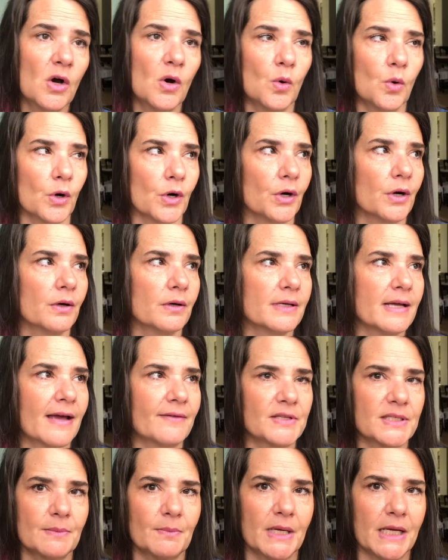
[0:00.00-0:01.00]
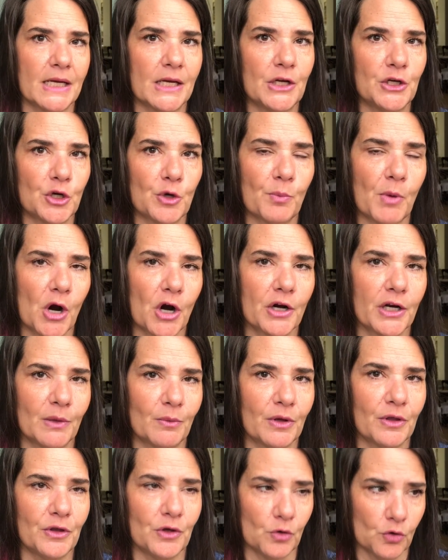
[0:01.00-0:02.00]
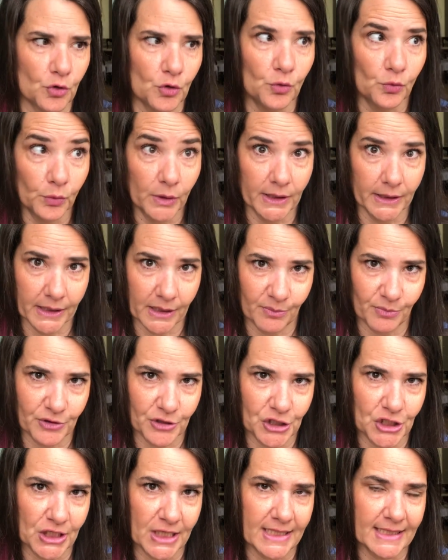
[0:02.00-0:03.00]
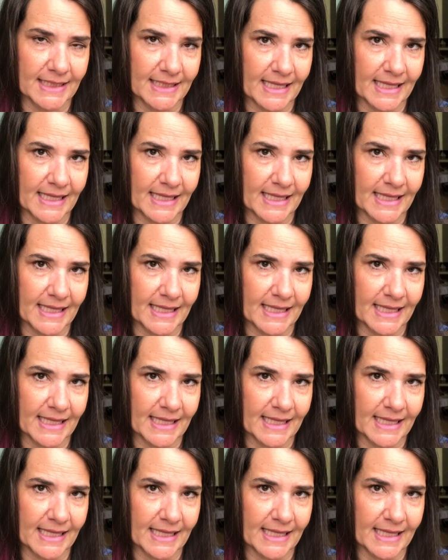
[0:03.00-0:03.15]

or have somebody in your party with you who really appreciates